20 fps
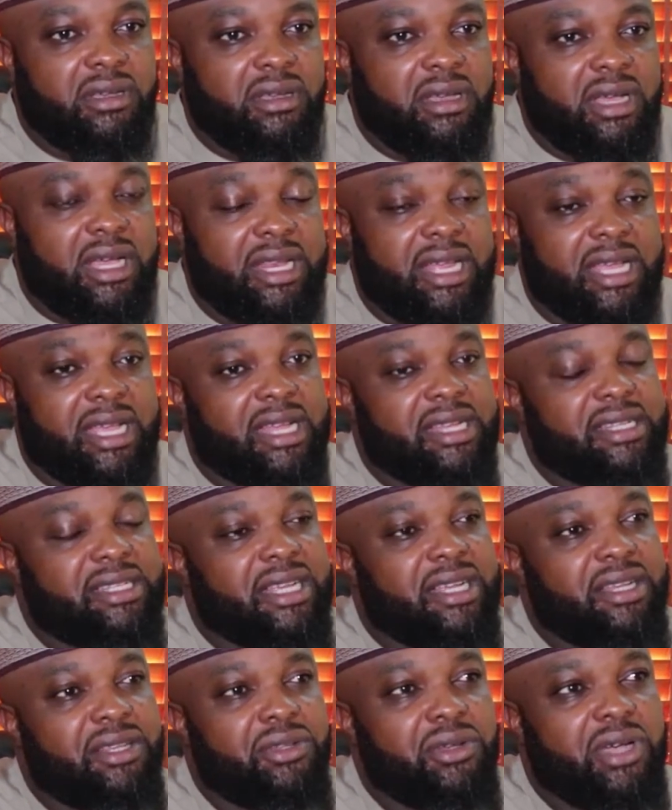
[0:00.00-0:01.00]
and I
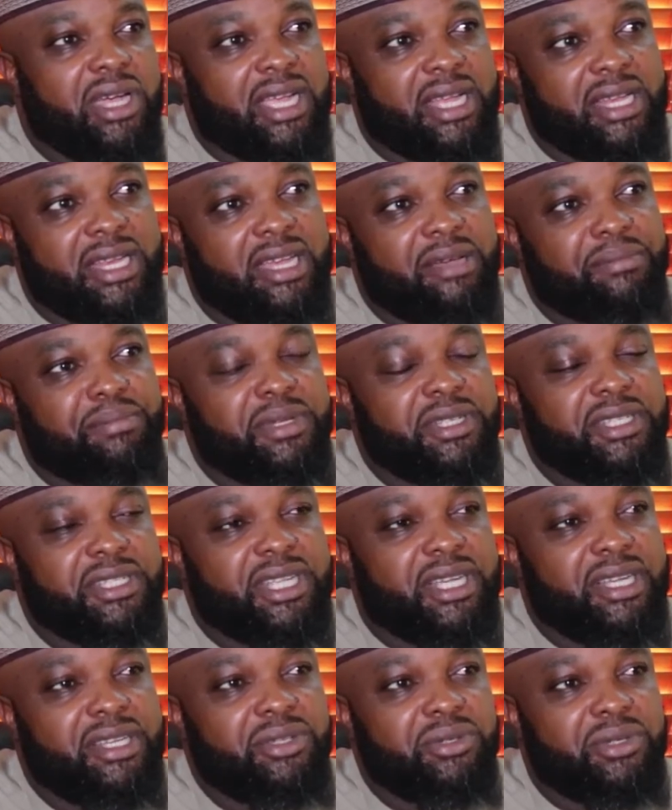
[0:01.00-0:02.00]
can happily
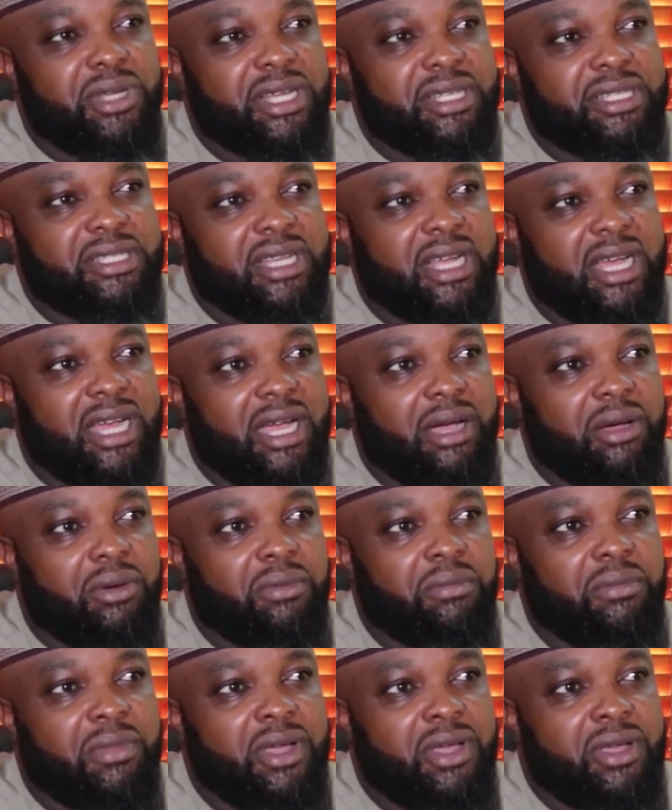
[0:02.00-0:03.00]
tell you that
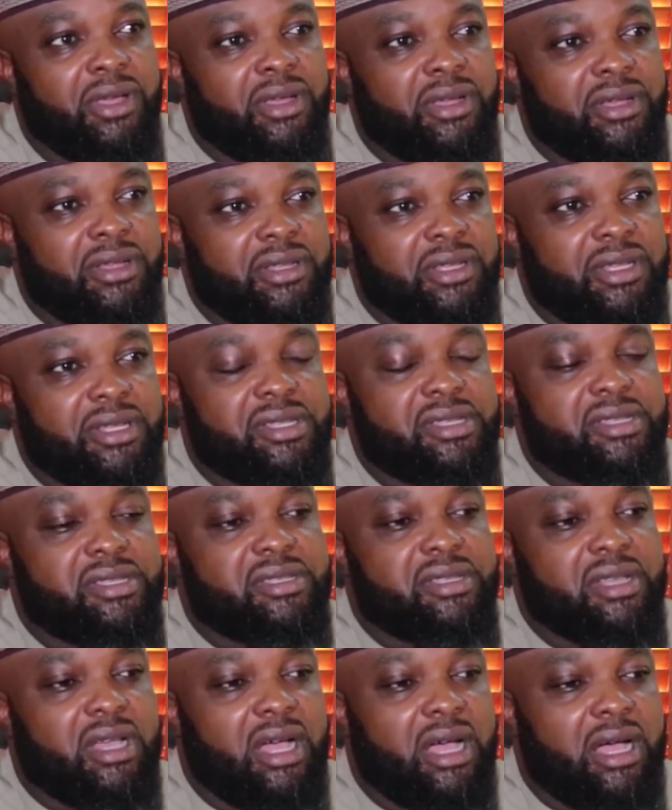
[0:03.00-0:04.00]

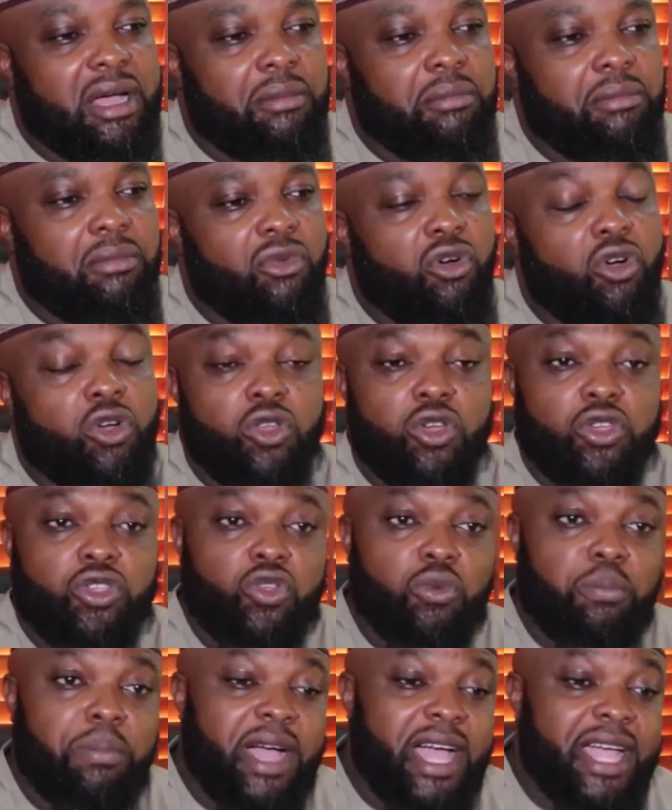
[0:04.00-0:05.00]
it's all
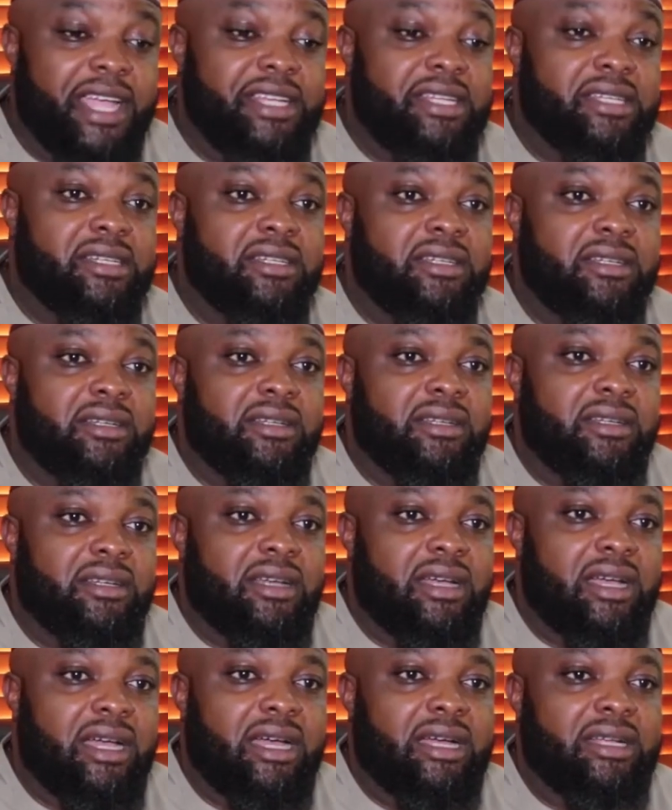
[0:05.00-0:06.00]
occupied
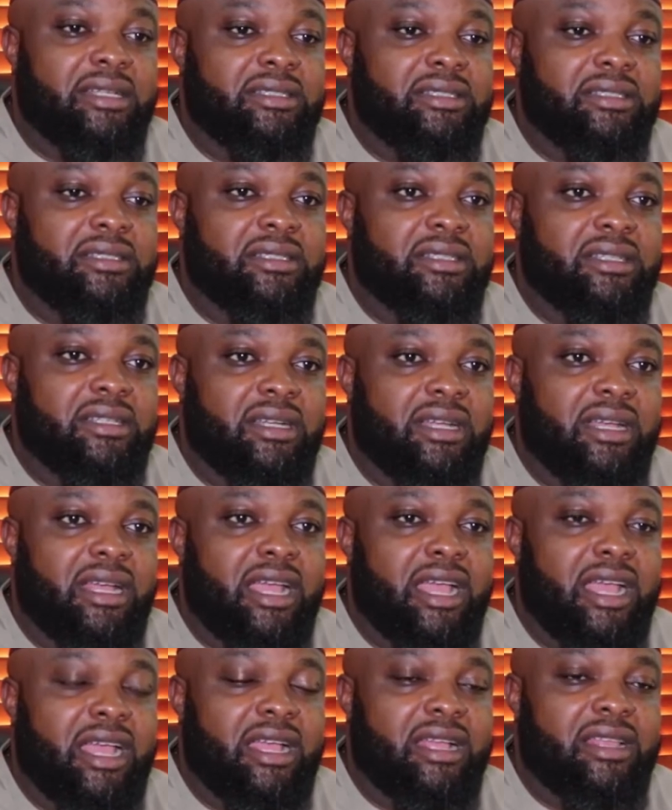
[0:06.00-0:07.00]
and
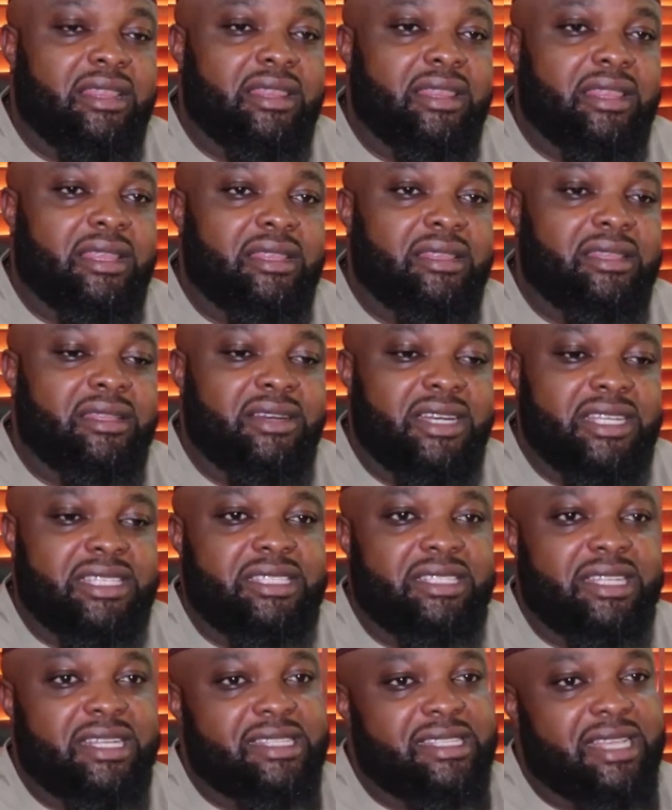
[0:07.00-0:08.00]
the
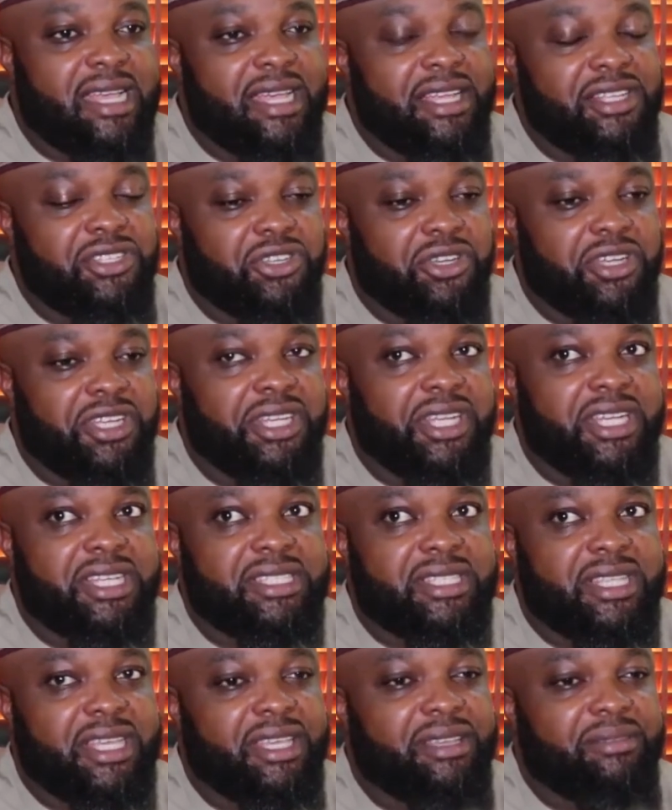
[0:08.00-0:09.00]
residents are enjoying their
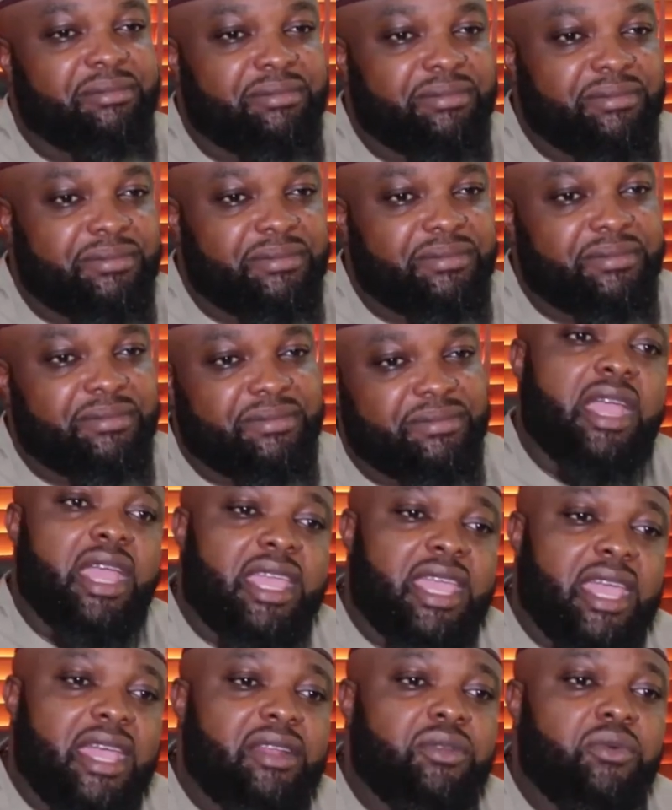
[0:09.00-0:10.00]
stay.
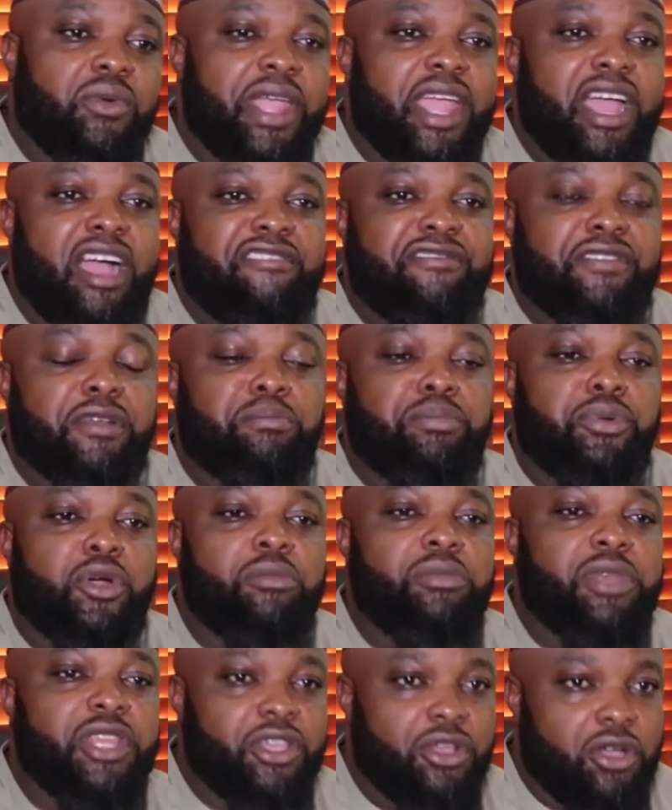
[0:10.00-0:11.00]
Again, we have the
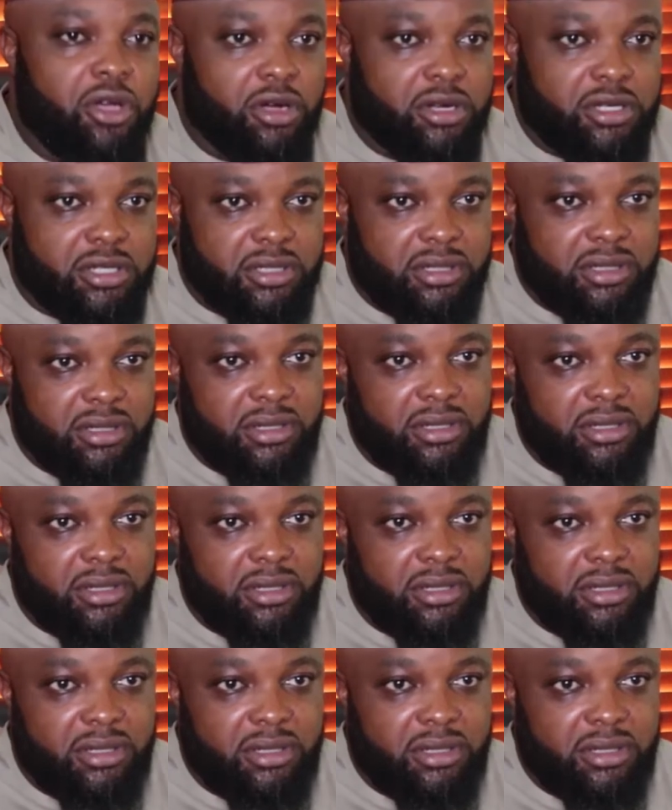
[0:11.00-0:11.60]
Bromley Court.